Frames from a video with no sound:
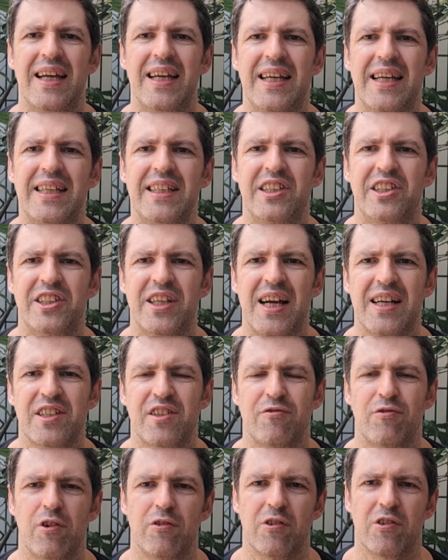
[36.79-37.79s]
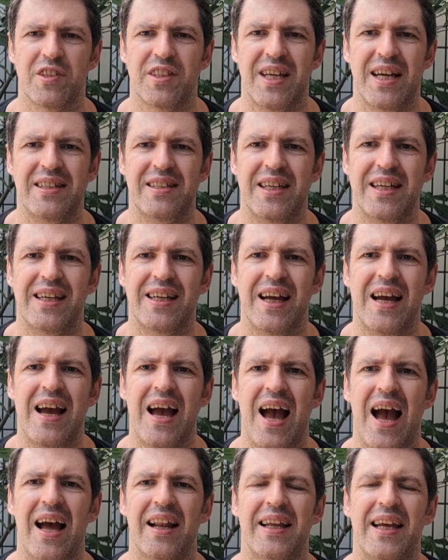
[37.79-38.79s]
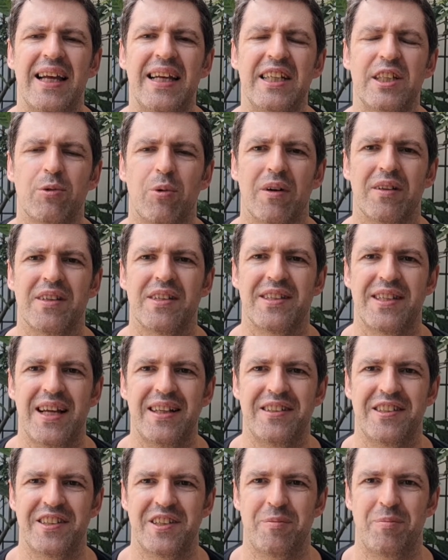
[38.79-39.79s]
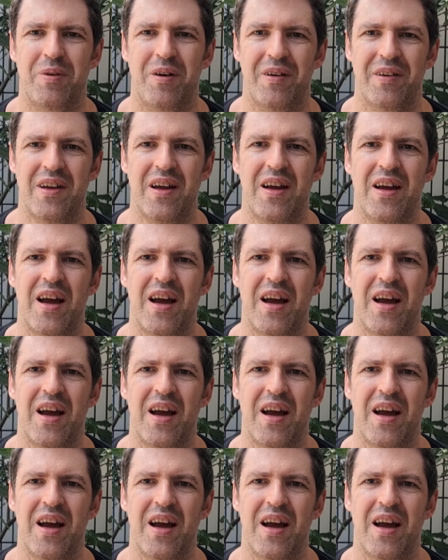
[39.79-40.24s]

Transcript: Each shares a rural setting, and each one centers upon